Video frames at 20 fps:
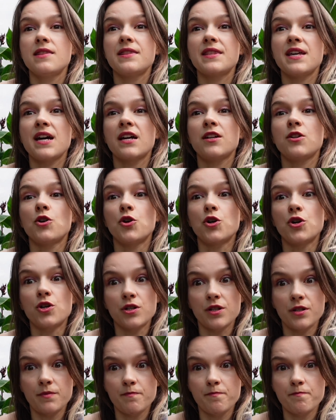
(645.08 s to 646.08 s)
that
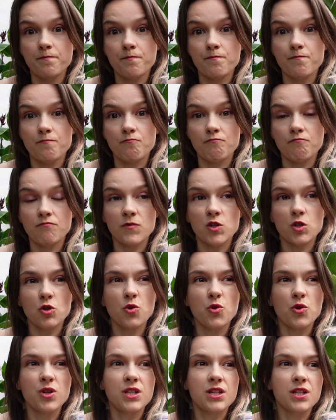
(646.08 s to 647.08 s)
hurt.
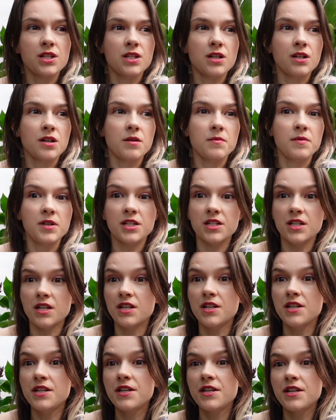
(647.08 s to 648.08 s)
So it's a
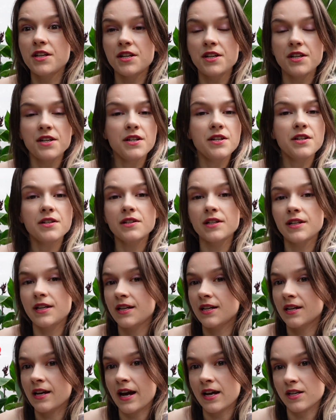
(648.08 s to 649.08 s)

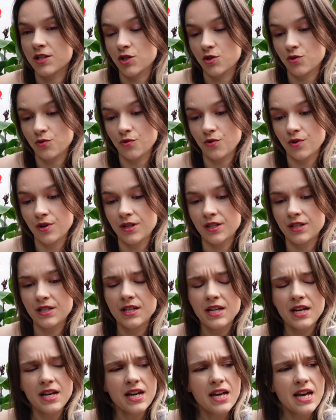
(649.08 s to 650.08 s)
healing asteroid.
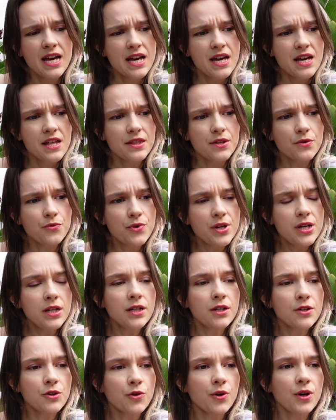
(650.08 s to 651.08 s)
The
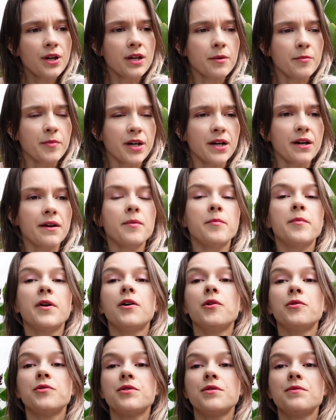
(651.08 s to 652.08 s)
really annoying part
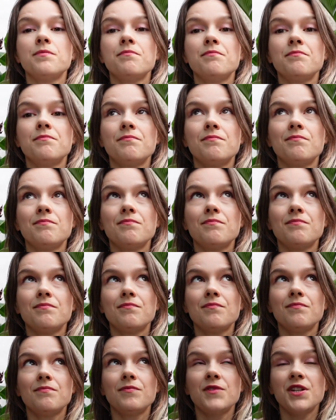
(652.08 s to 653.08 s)
about
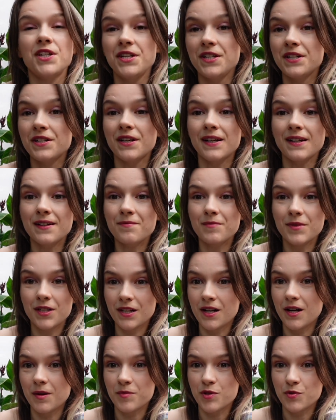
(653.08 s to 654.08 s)
the healing that
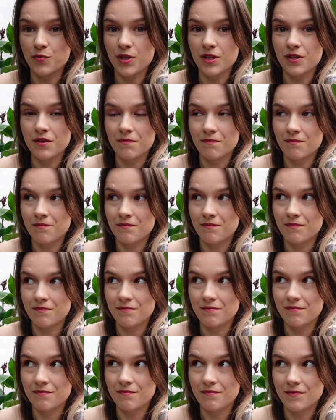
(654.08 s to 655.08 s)
comes with
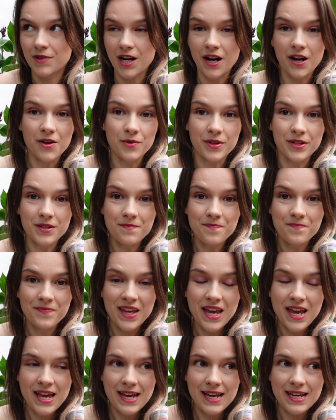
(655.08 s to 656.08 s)
Chiron
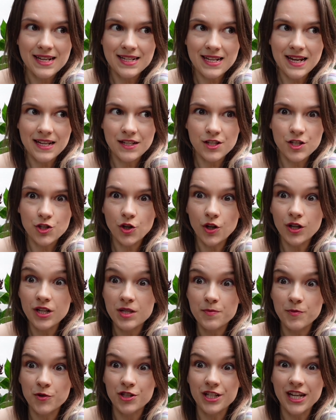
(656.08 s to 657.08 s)
is that it's not a
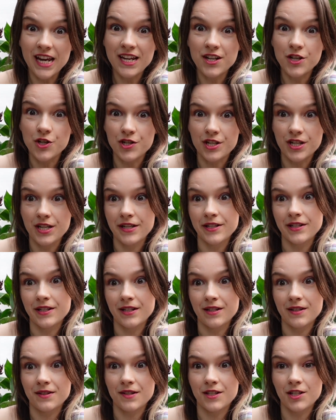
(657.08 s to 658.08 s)
spontaneous
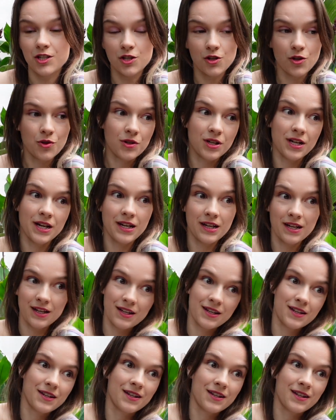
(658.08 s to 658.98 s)
healing. It's not like